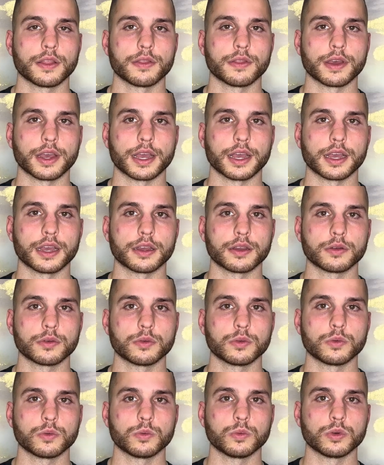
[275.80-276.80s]
that
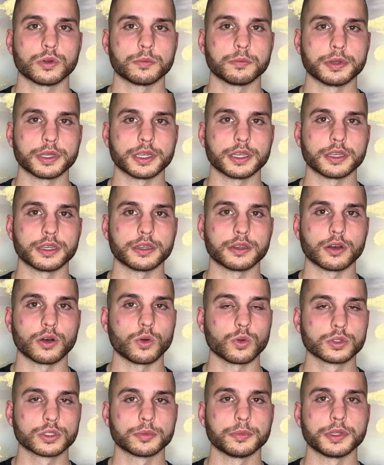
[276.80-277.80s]
would be
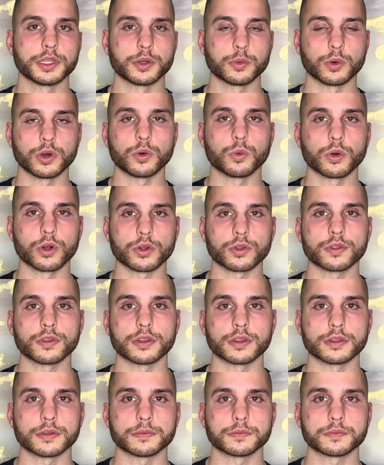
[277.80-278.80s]
ultimately well worth
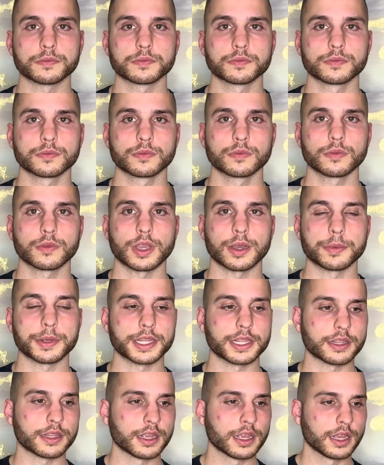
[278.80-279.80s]
it. I
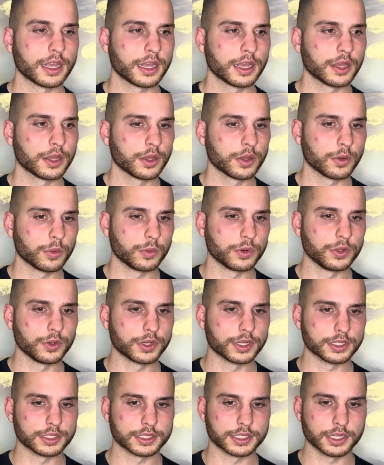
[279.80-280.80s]
mean, when you
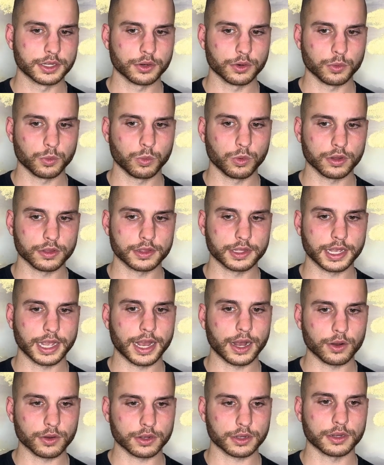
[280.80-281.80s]
consider what the
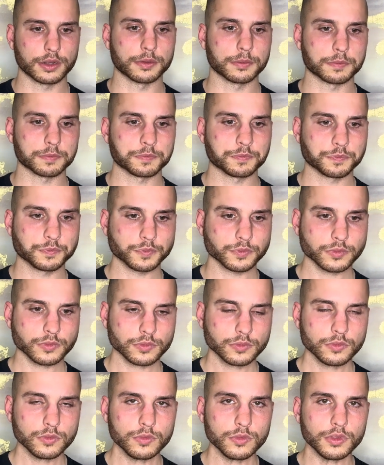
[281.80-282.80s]
outcome
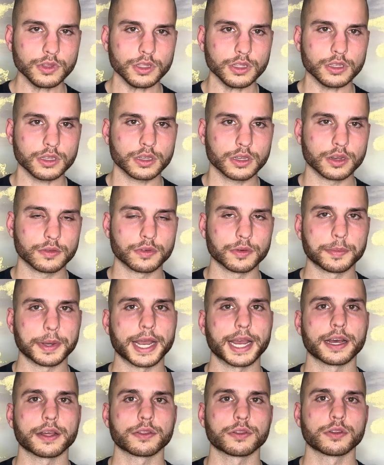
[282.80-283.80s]
of a
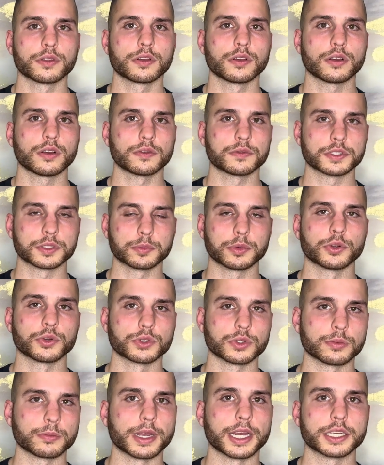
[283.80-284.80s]
path of
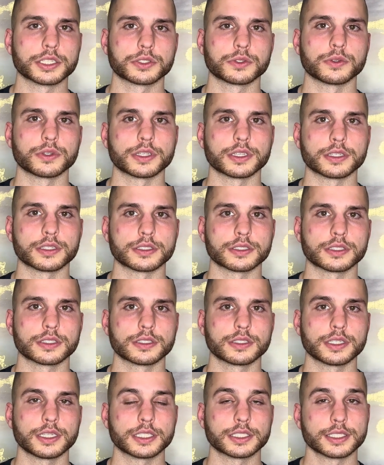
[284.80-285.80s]
spiritual mastery is,
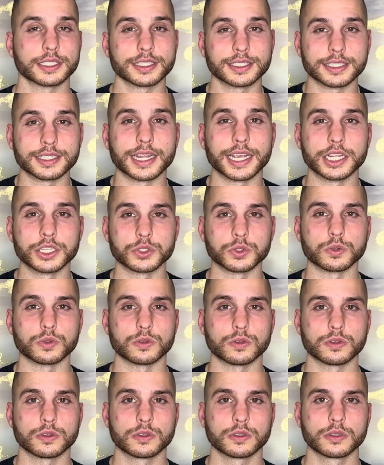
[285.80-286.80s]
it's an angel.
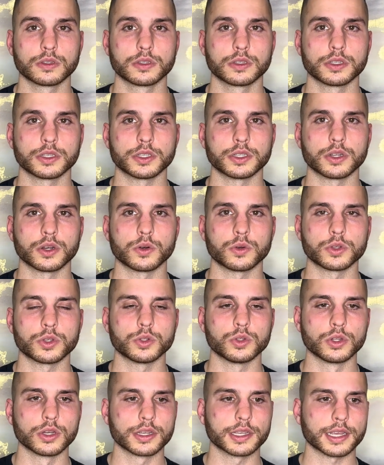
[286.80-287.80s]
You
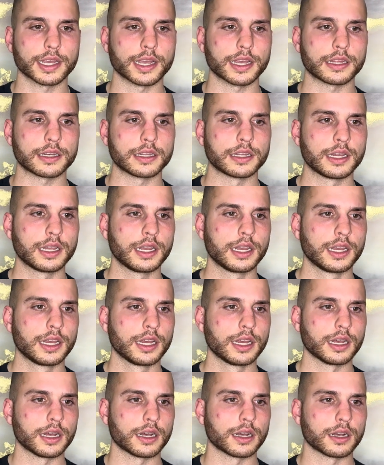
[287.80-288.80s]
look at
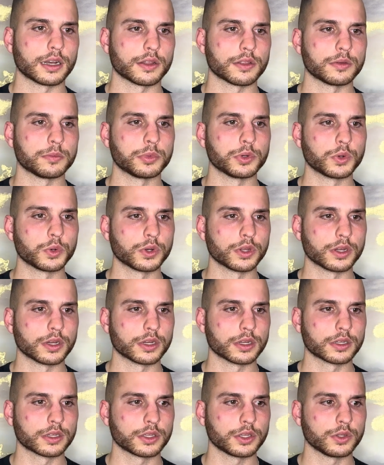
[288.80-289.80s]
the
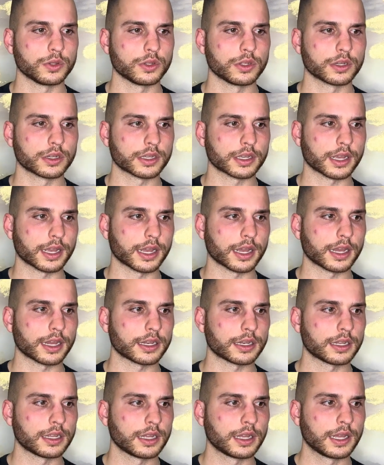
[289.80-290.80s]
Buddha, you look at